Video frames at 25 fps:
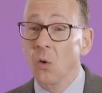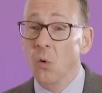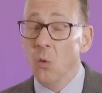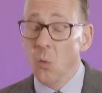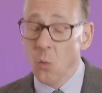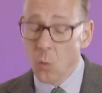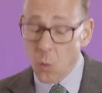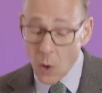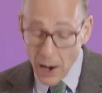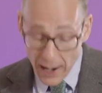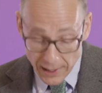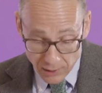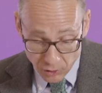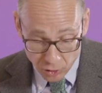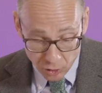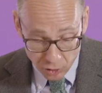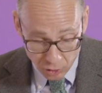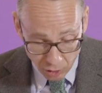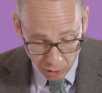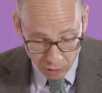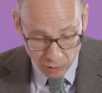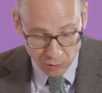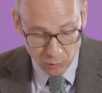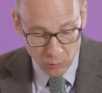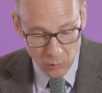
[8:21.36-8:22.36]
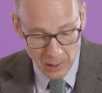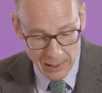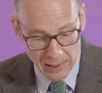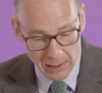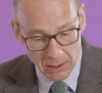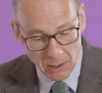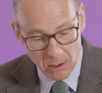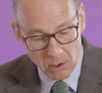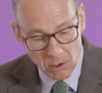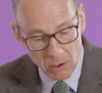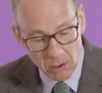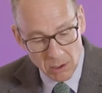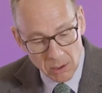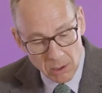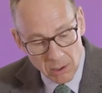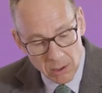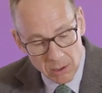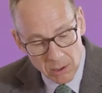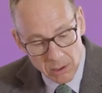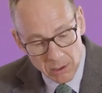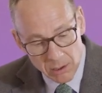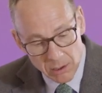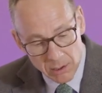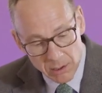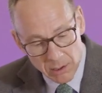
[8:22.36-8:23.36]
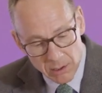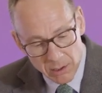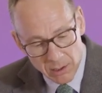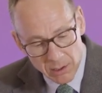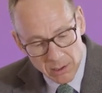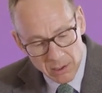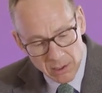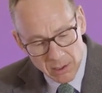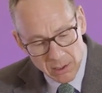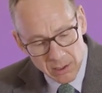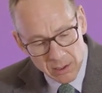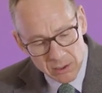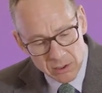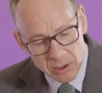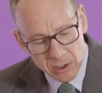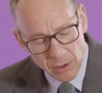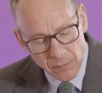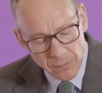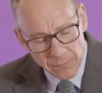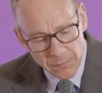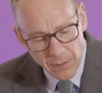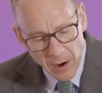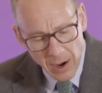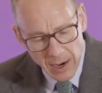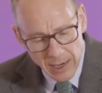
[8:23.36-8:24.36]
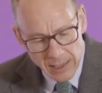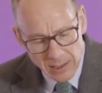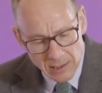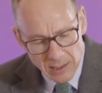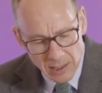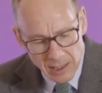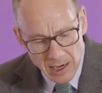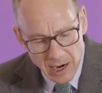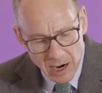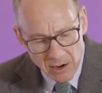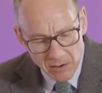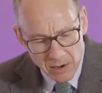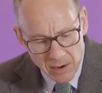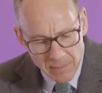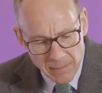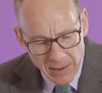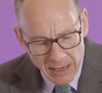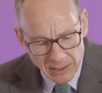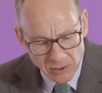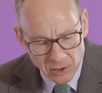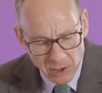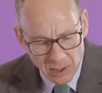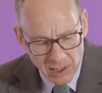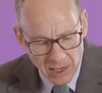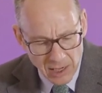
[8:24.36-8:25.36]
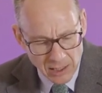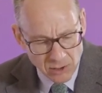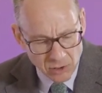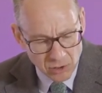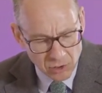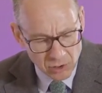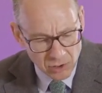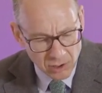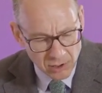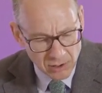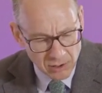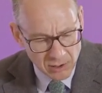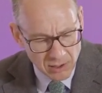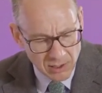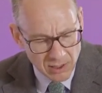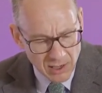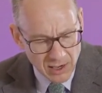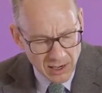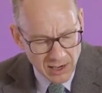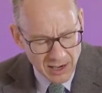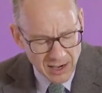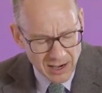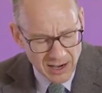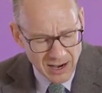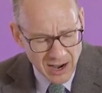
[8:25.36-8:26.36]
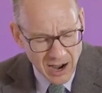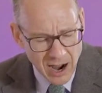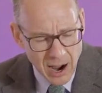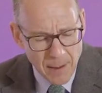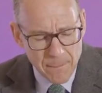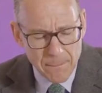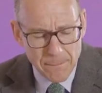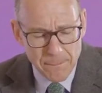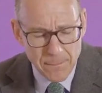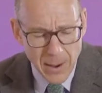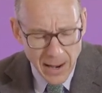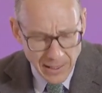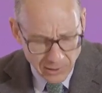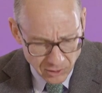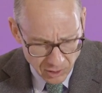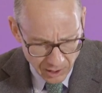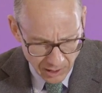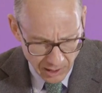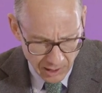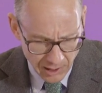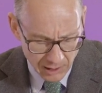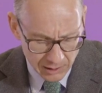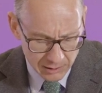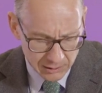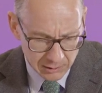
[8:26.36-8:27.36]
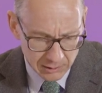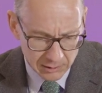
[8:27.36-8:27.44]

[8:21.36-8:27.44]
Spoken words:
Where should we look to find in our imagination a better